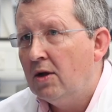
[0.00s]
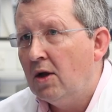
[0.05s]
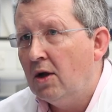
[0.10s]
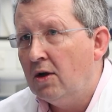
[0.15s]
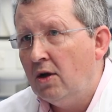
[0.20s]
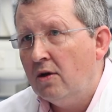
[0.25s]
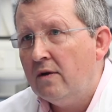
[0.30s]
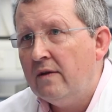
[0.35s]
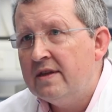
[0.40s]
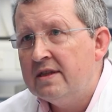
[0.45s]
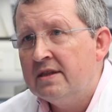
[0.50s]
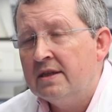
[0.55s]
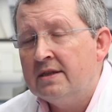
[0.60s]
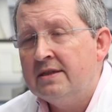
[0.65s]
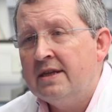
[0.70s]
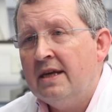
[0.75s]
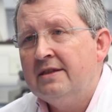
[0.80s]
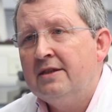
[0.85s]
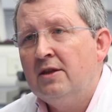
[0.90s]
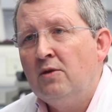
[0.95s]
A lot of the
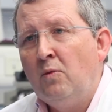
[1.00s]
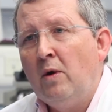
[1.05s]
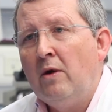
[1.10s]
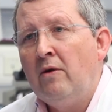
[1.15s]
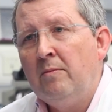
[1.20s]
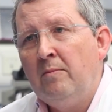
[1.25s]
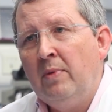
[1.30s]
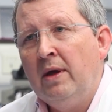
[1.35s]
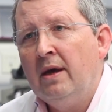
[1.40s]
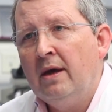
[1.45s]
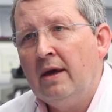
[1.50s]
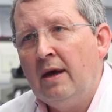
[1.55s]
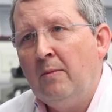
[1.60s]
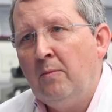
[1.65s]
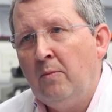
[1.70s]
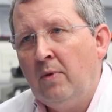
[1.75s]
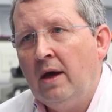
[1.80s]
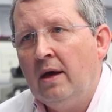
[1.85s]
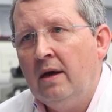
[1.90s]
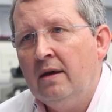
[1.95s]
success of the Wear It Pink
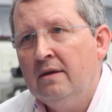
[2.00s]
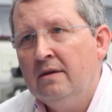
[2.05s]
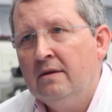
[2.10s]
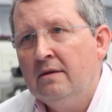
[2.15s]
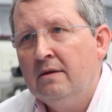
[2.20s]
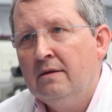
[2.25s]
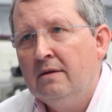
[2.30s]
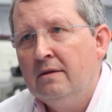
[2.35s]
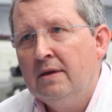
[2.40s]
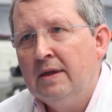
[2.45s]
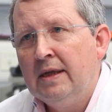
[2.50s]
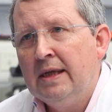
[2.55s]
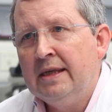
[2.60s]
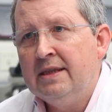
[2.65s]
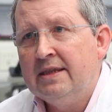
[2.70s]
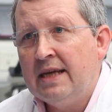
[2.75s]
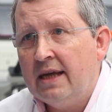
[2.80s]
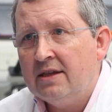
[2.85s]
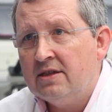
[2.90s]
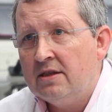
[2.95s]
campaign
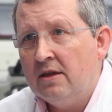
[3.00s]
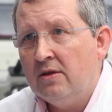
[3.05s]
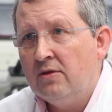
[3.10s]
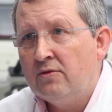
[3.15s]
is actually